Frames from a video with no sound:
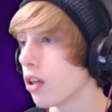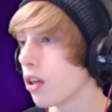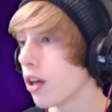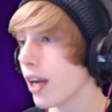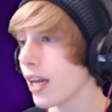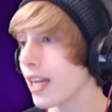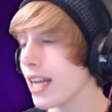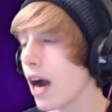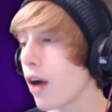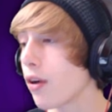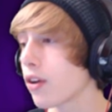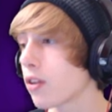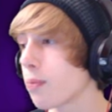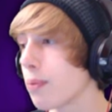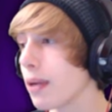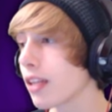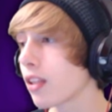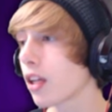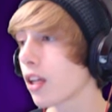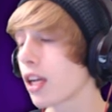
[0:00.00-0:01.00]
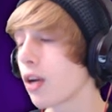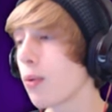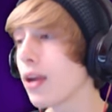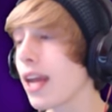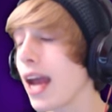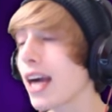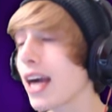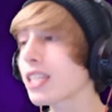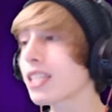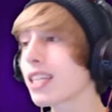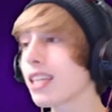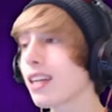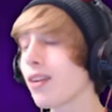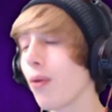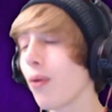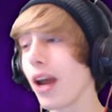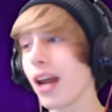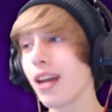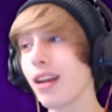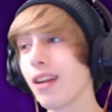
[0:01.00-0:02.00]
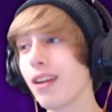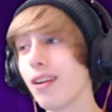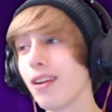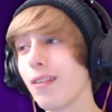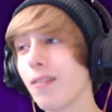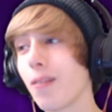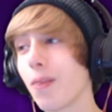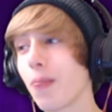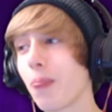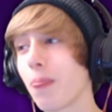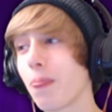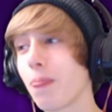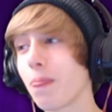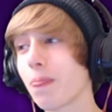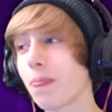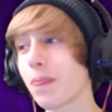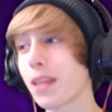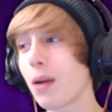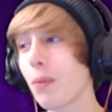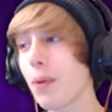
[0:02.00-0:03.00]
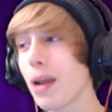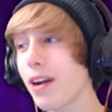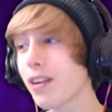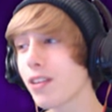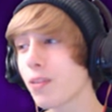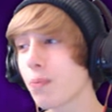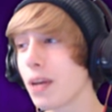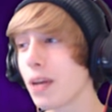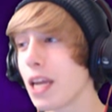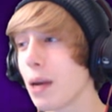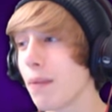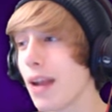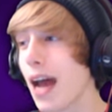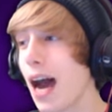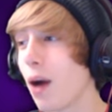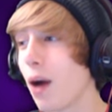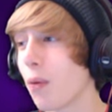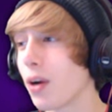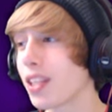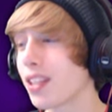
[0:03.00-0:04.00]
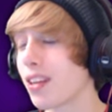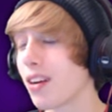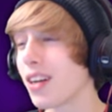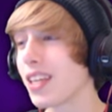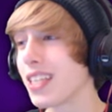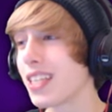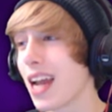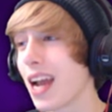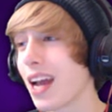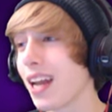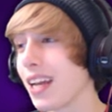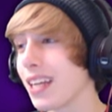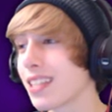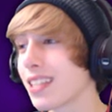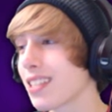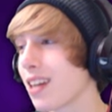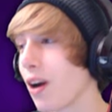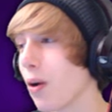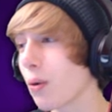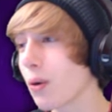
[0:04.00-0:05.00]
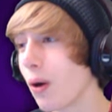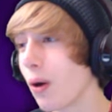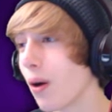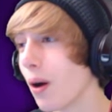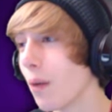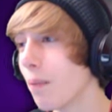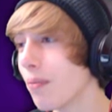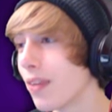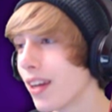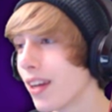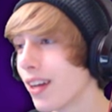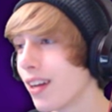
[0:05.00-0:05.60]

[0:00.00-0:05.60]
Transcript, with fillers: And now his speeds, can we actually, wait. Can we outspeed him now with Dirty Dan and just OHKO him?